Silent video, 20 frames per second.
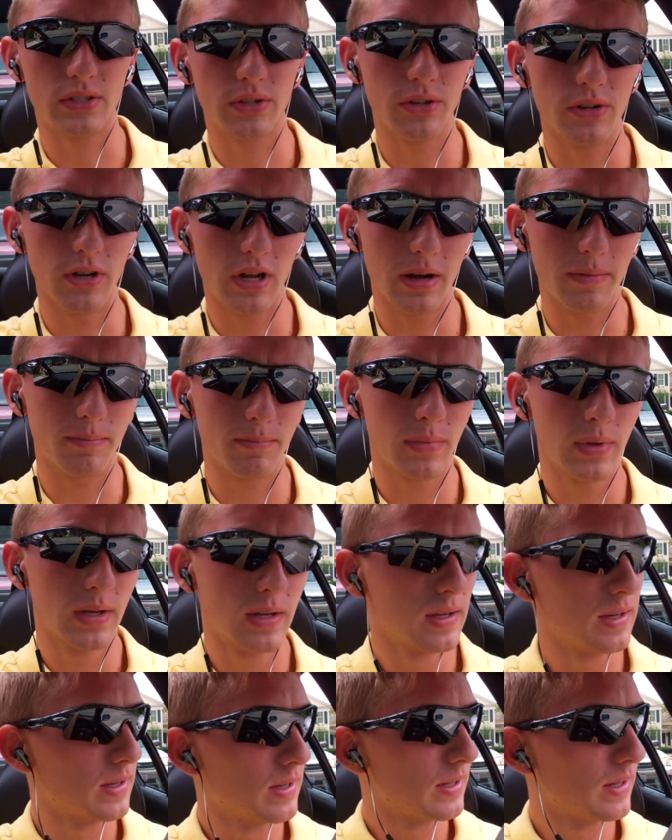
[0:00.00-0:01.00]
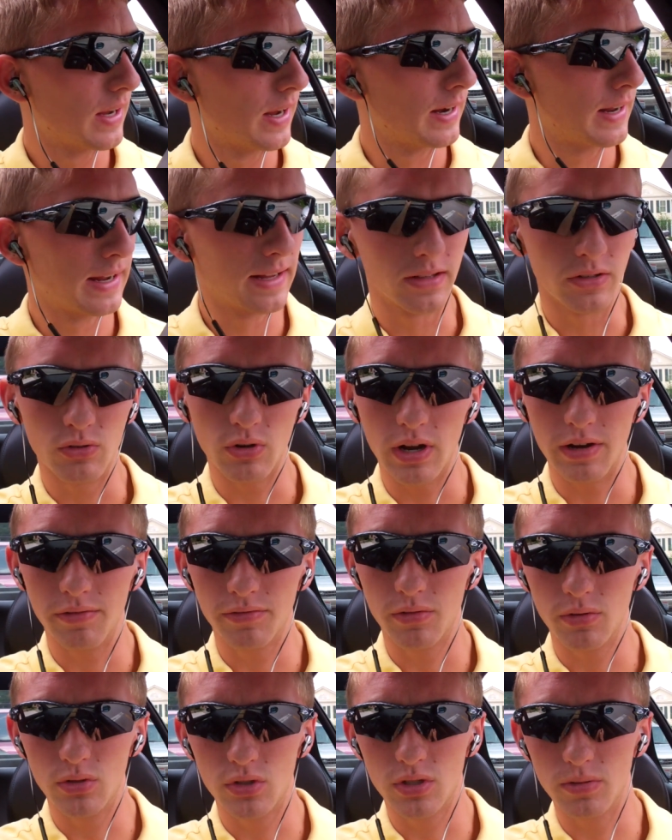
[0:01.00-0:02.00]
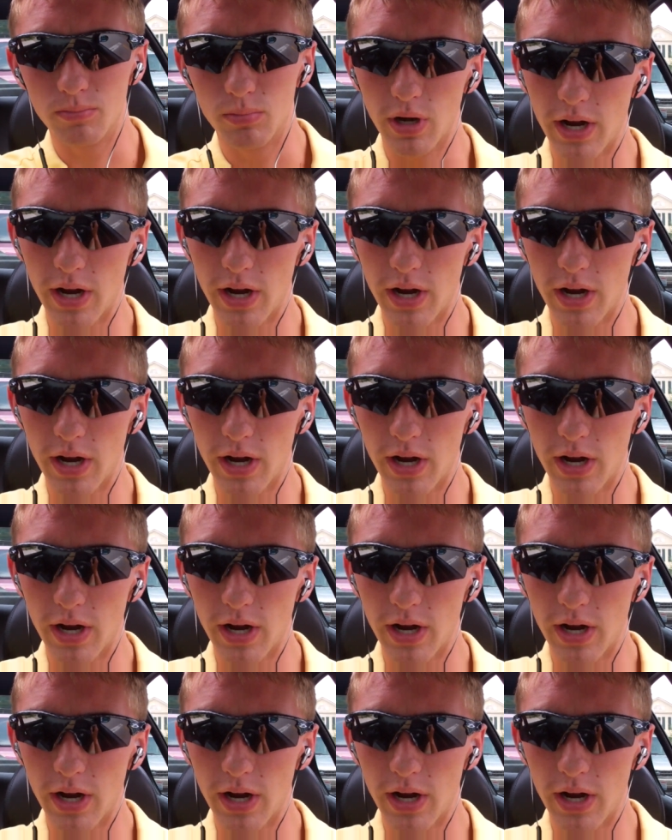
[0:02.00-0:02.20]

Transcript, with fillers: screwed up, and I had to drive through some